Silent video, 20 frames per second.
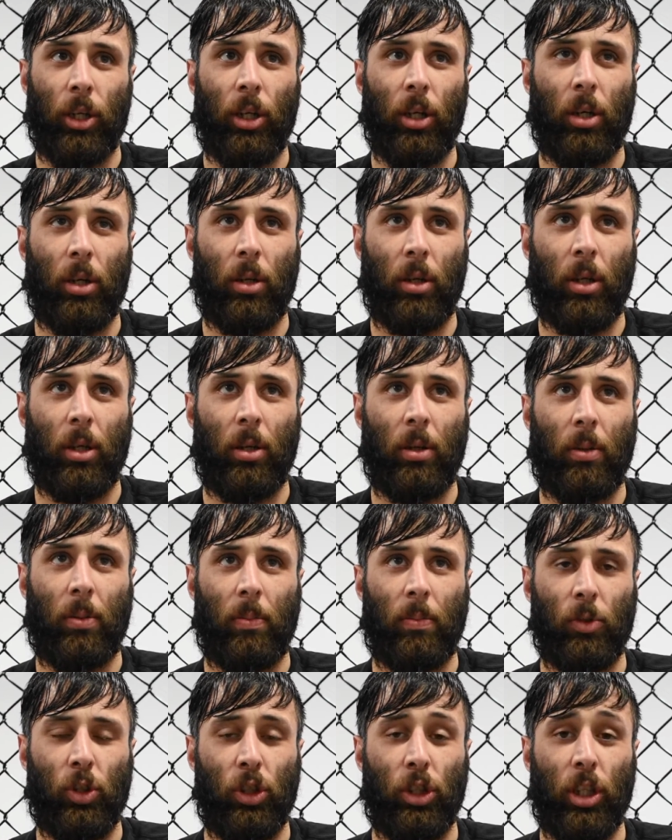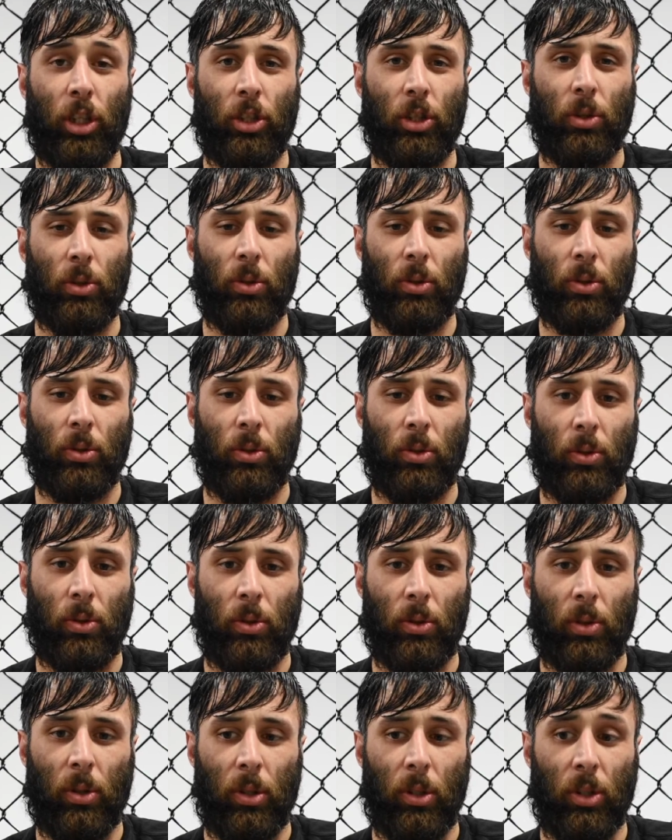You know, Jiu-Jitsu
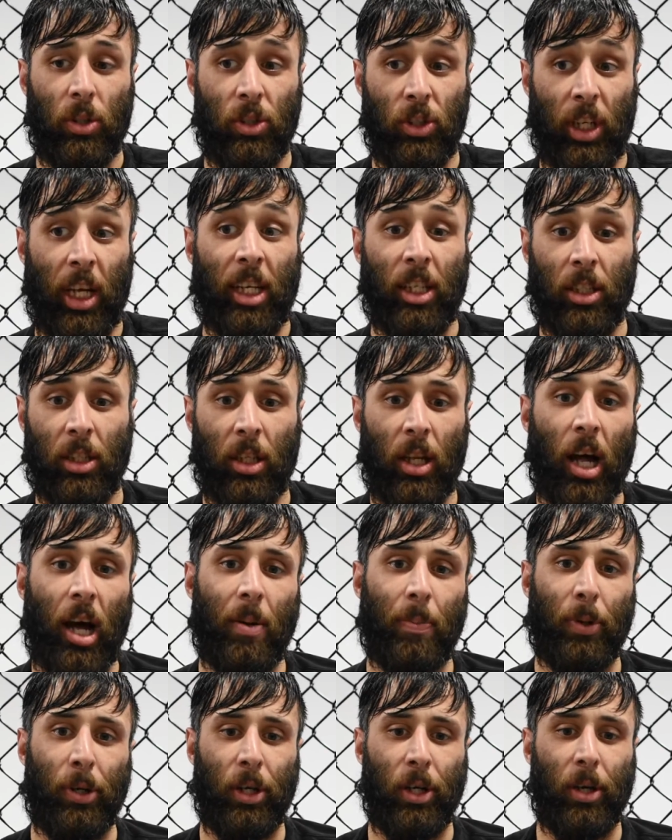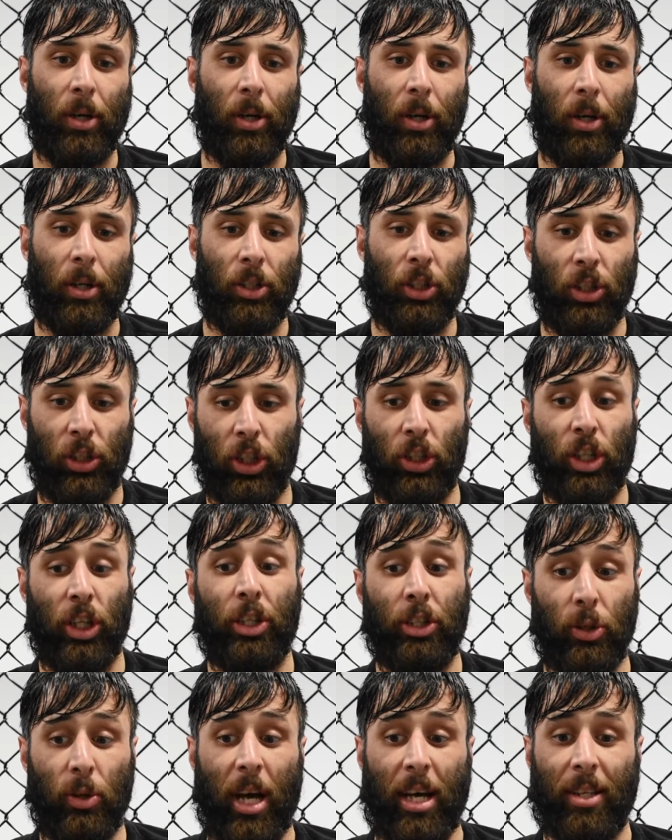has changed a lot, but
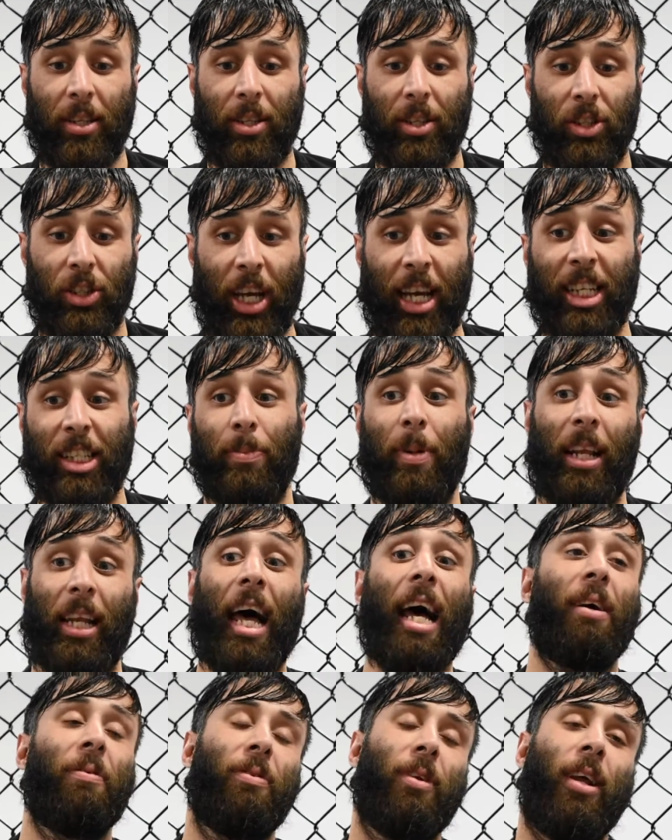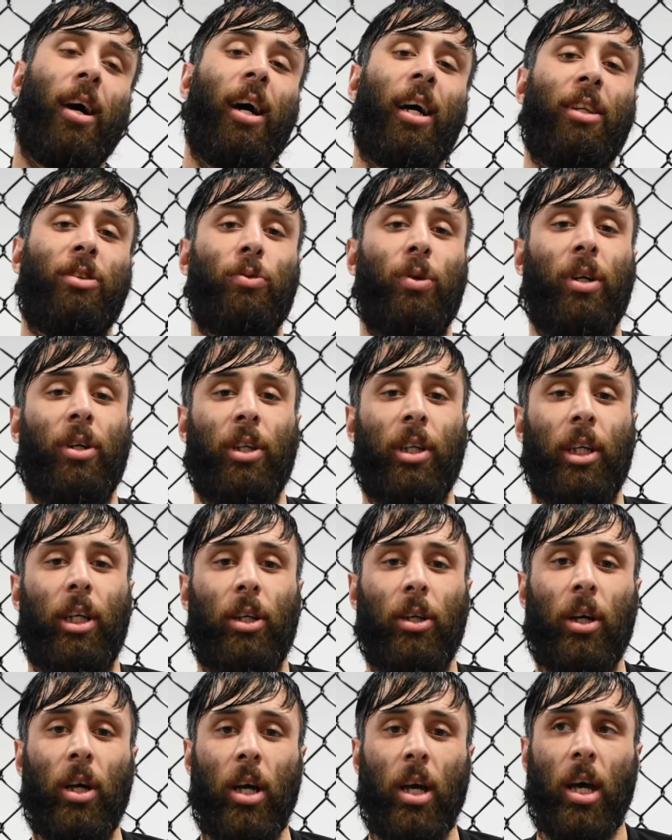Jiu-Jitsu has changed my life a lot as well. You
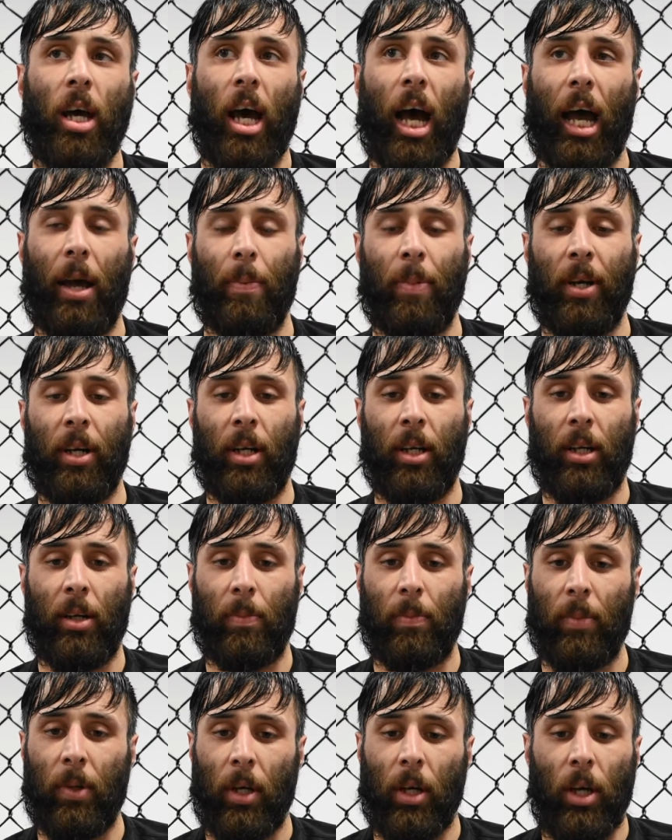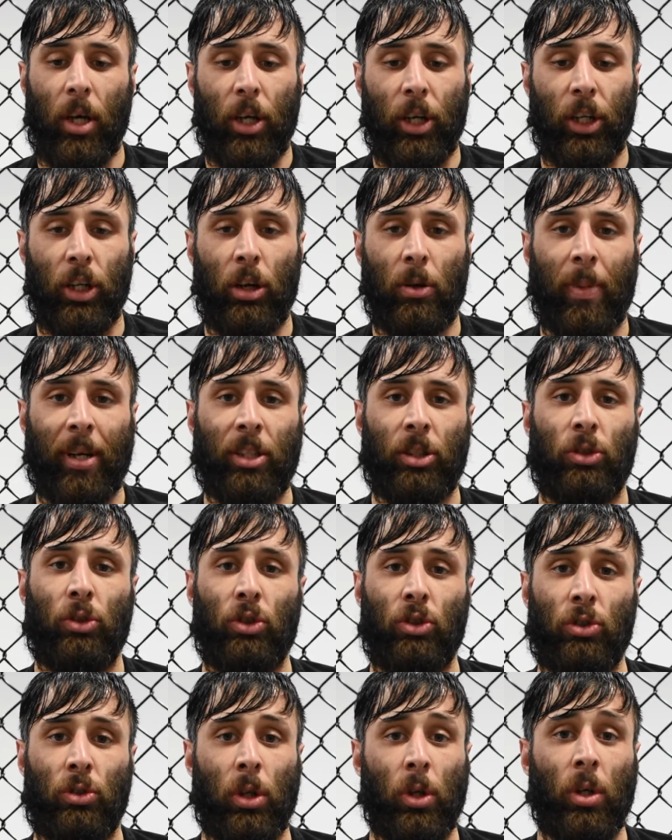know, I've been you know, my
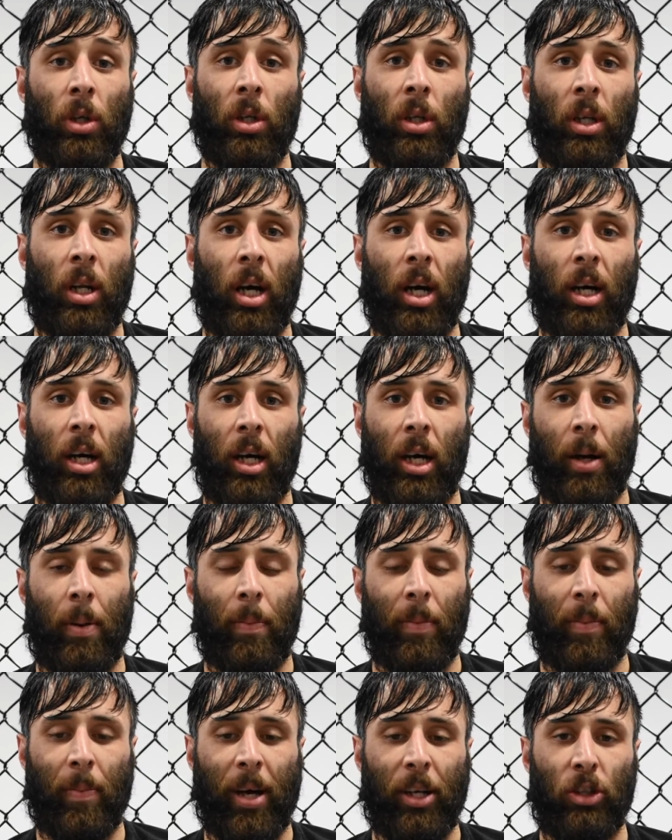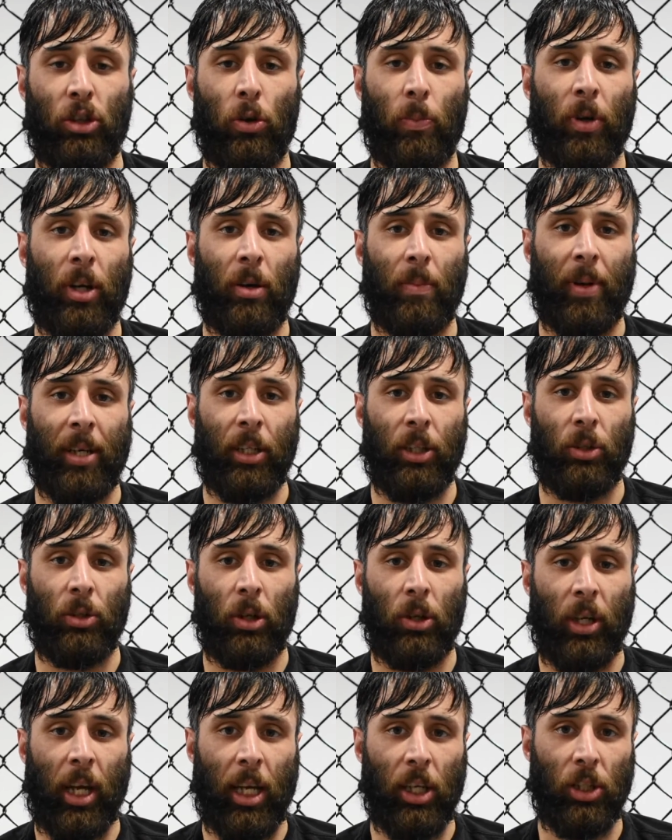school's growing a lot. I'm about to open up my new
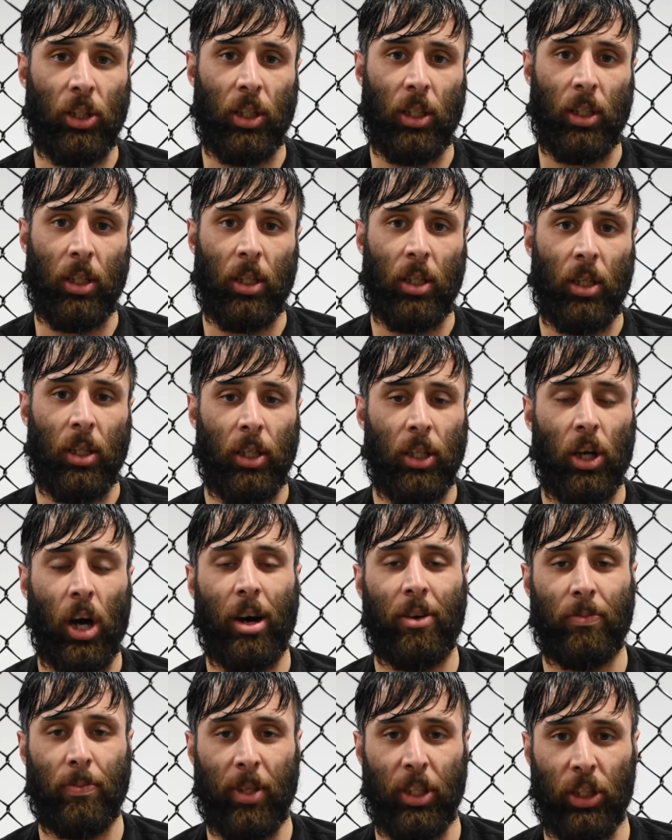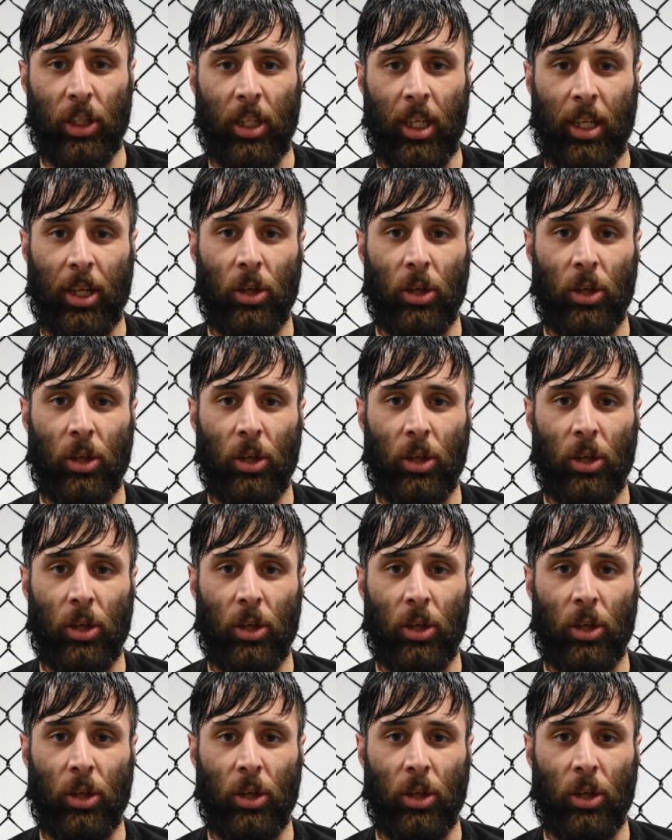location, you know, off Mission in